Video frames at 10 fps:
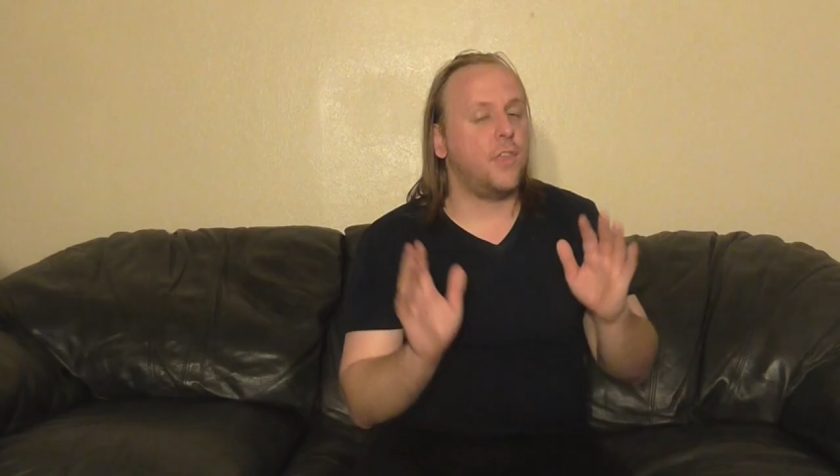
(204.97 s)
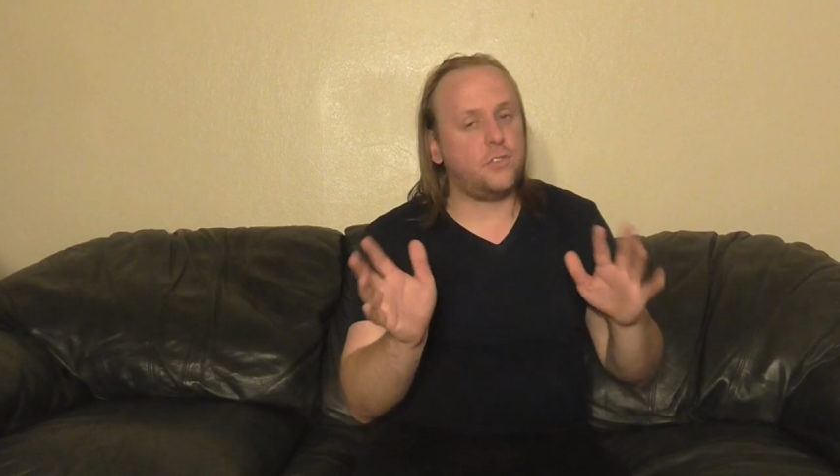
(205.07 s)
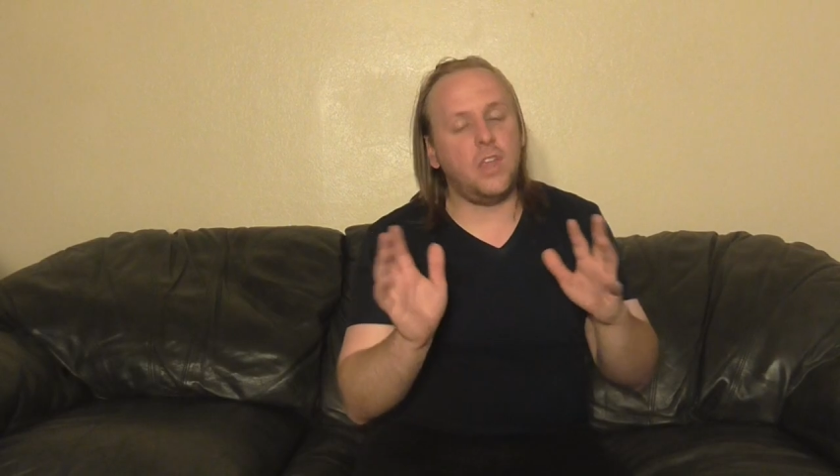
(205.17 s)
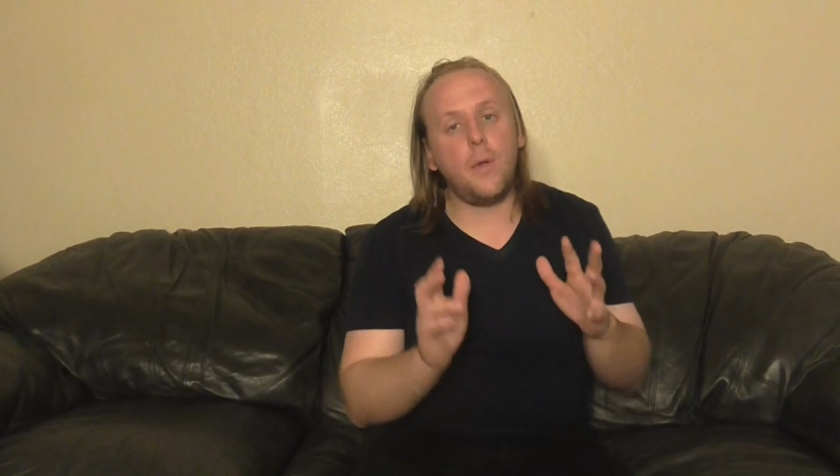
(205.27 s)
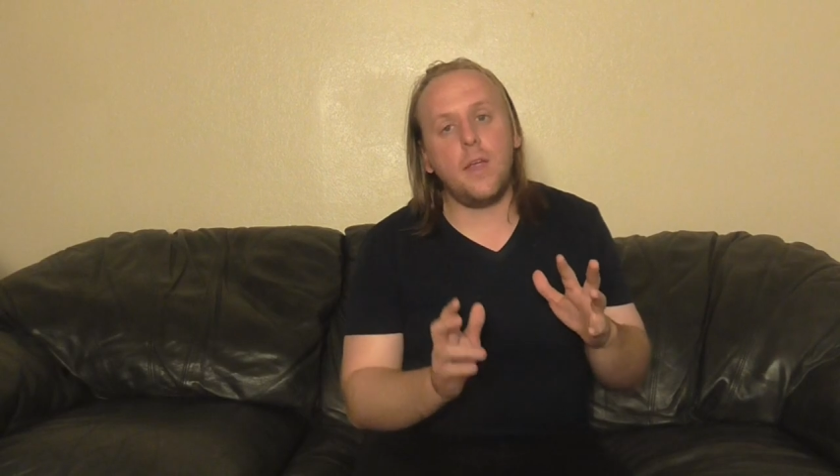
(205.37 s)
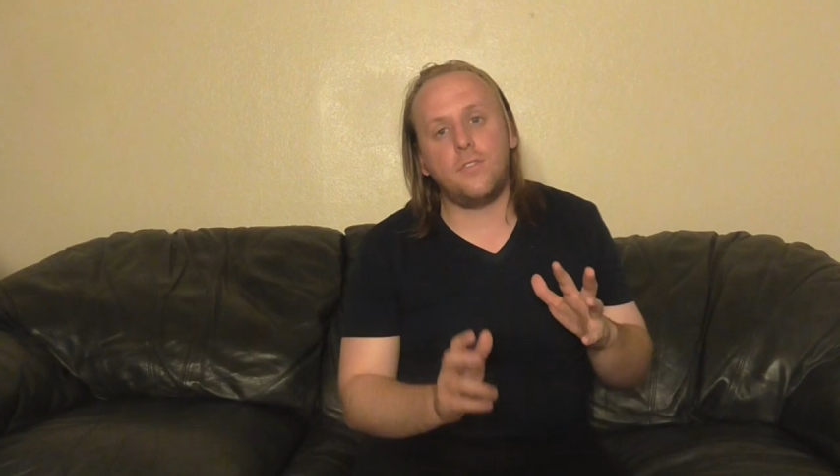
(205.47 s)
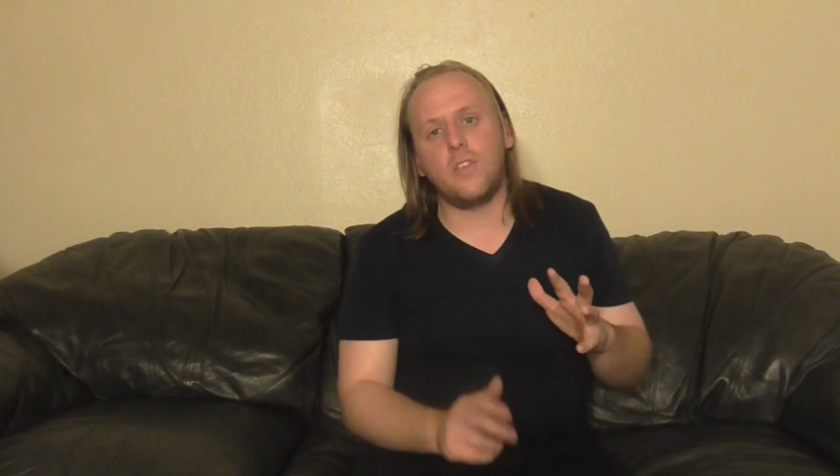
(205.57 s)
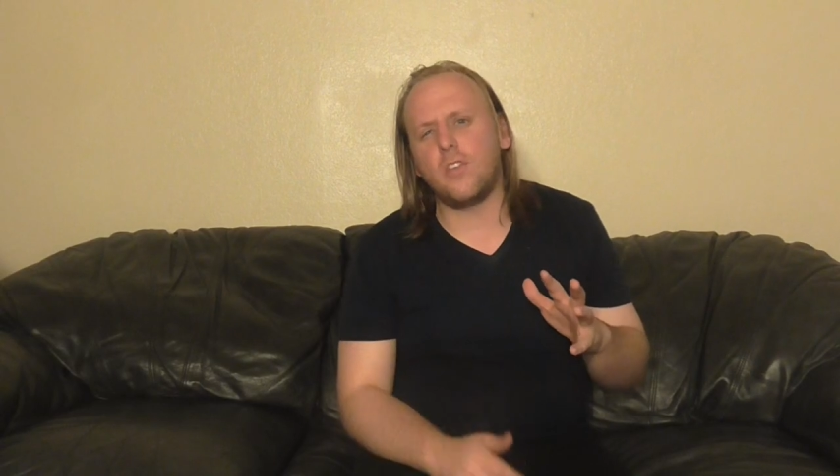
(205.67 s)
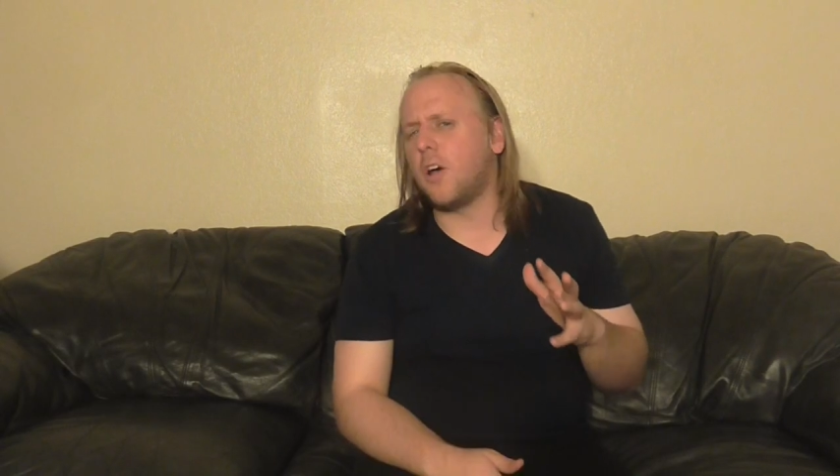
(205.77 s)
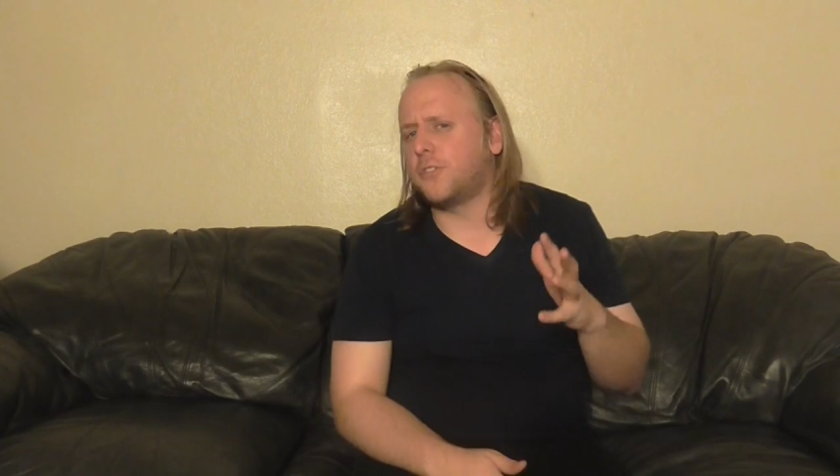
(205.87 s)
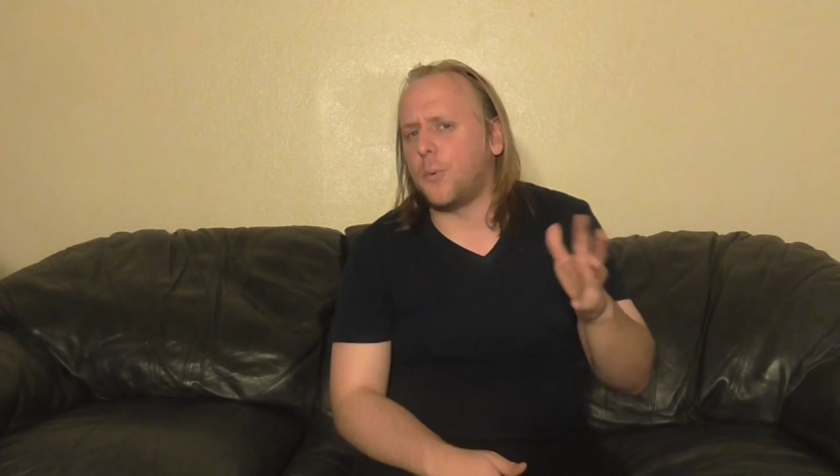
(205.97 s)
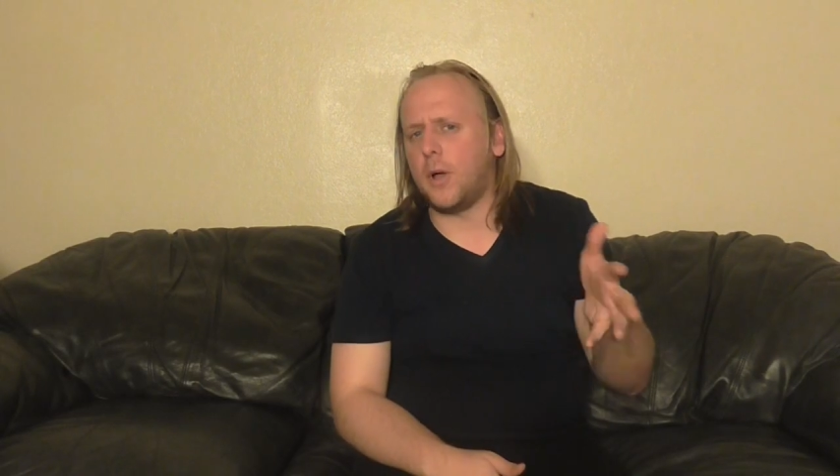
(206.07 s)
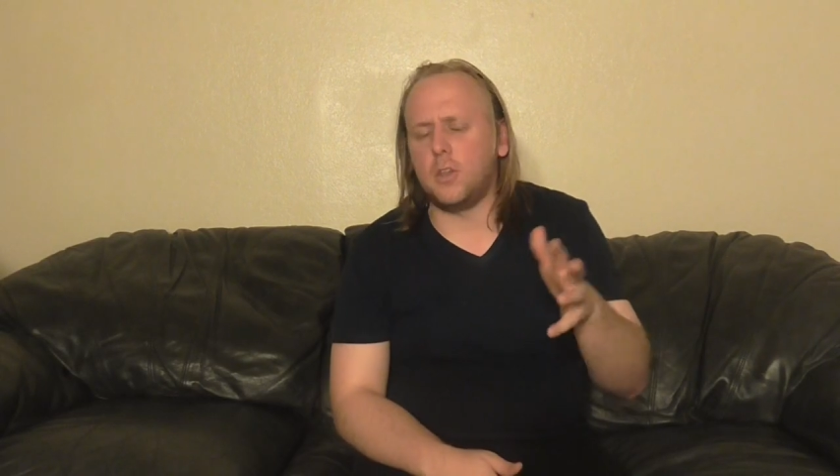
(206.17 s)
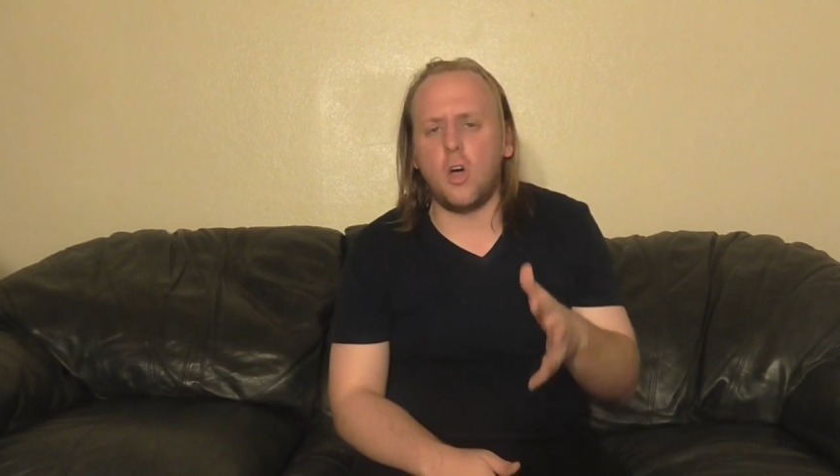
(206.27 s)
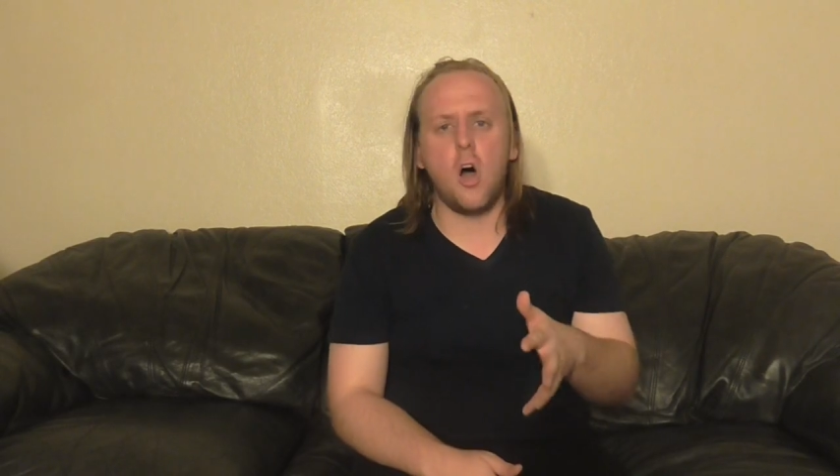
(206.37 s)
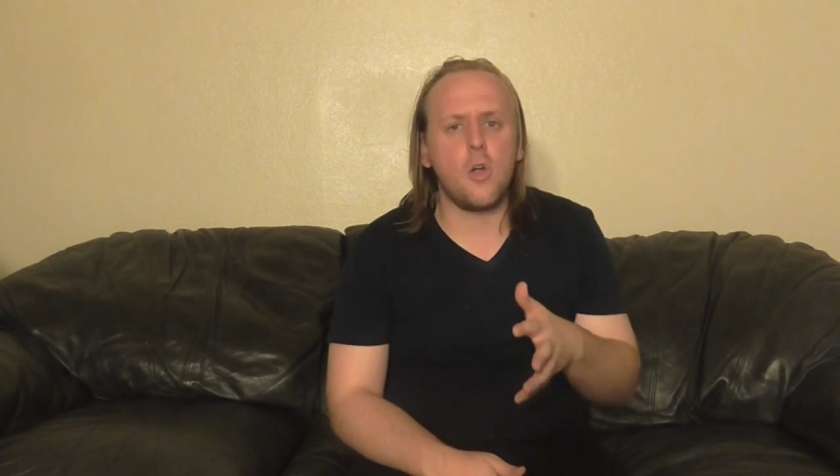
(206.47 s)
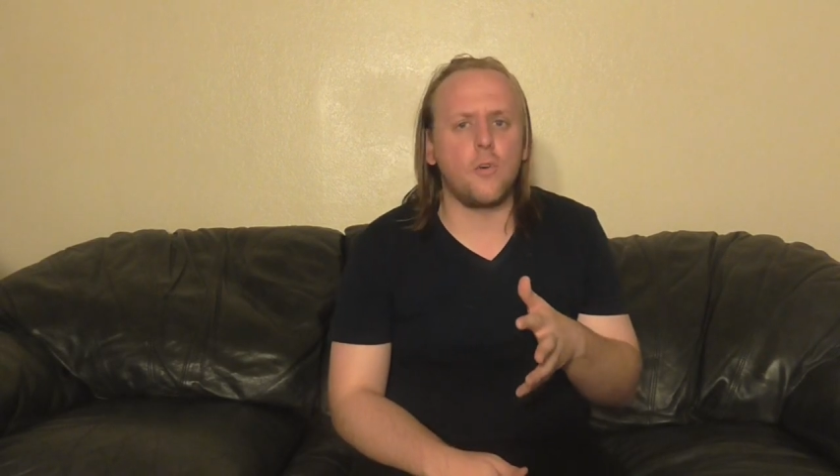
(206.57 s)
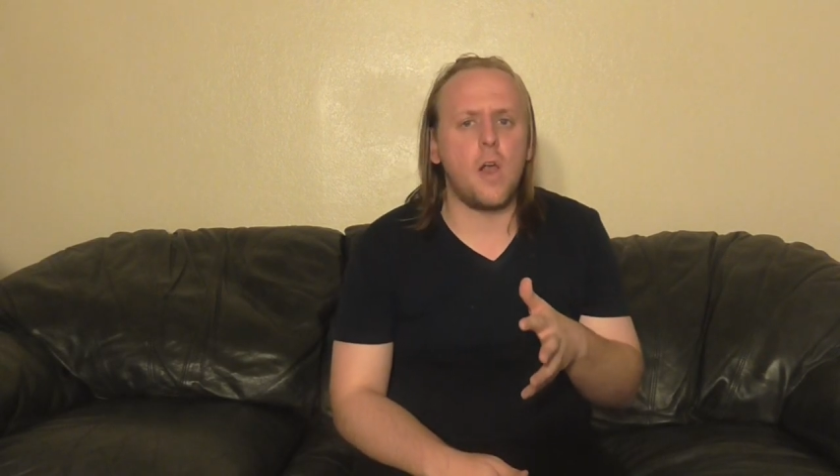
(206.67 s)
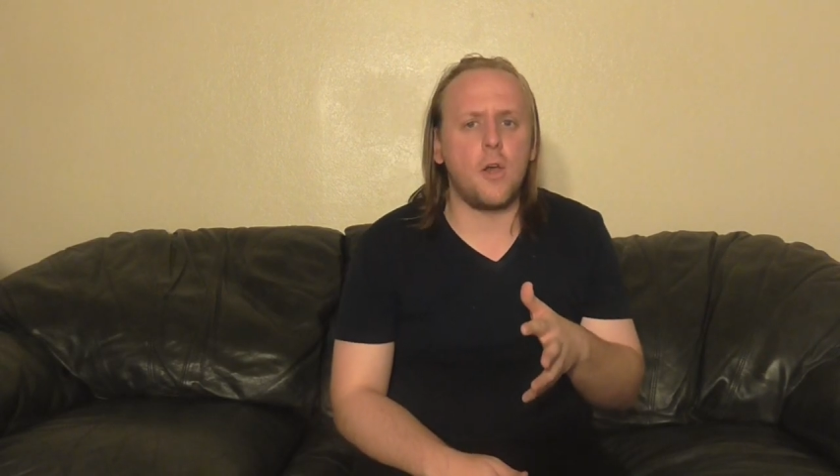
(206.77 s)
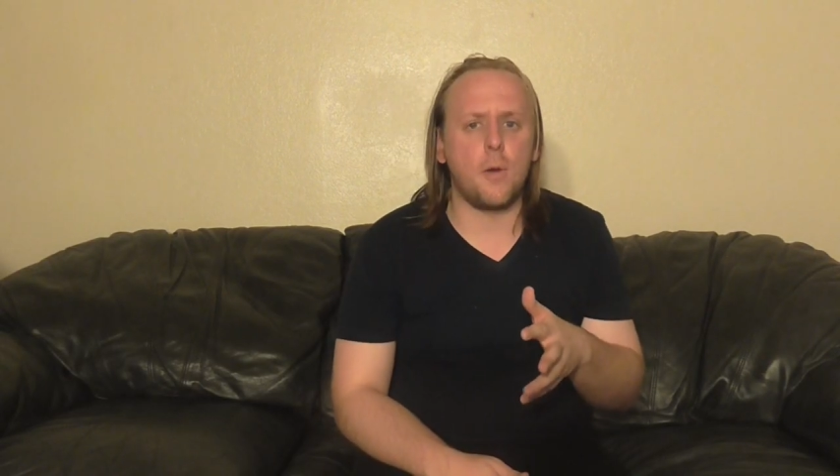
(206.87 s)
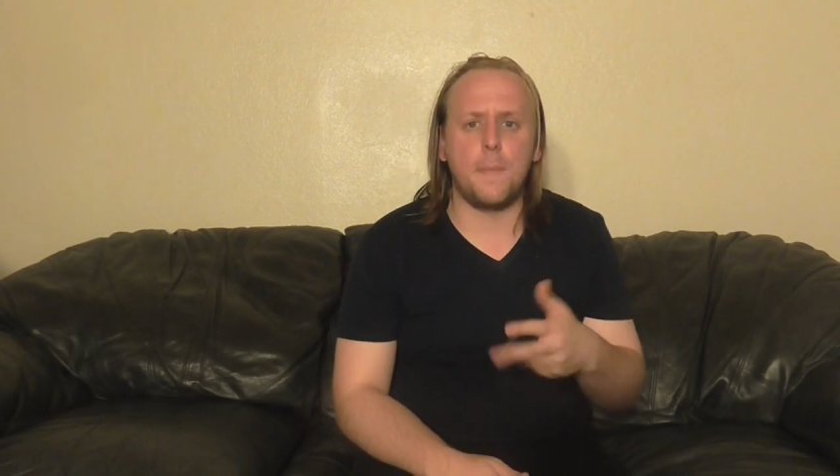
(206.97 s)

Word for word: The series is also a long runner,